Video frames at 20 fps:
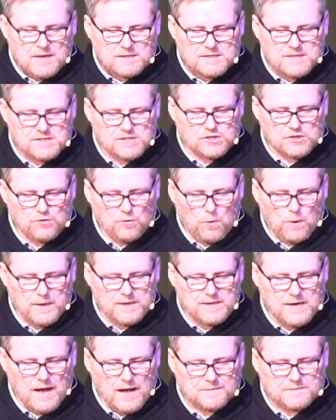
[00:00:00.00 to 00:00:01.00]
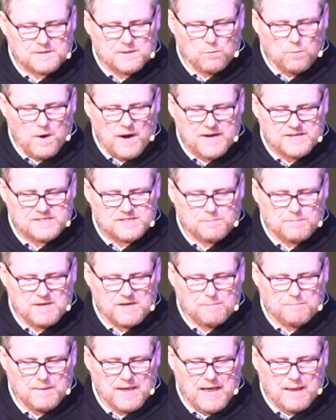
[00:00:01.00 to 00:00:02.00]
Destroy not the wise
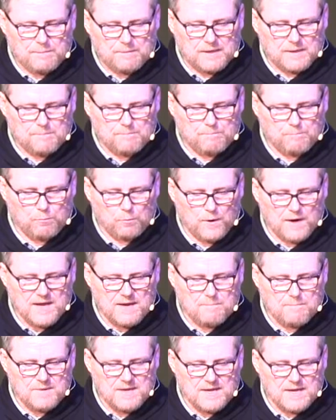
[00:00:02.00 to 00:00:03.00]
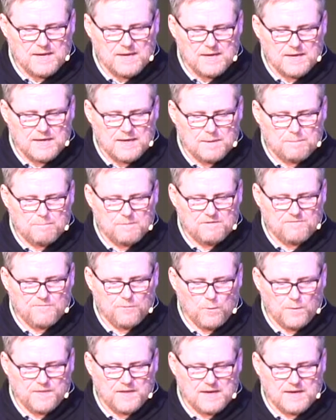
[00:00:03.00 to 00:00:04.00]
men of Babylon, bring me in
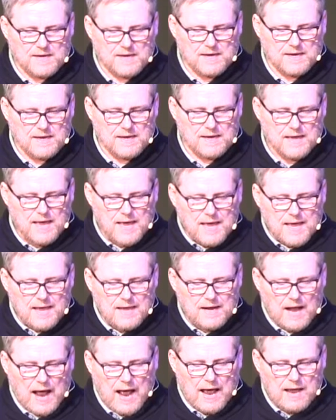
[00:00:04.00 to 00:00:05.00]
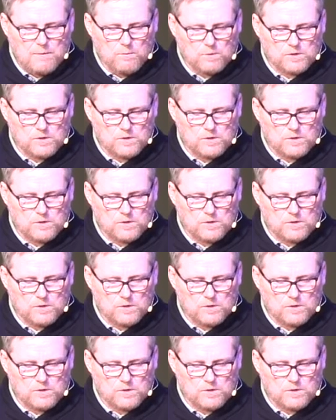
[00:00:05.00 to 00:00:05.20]
before the king, and I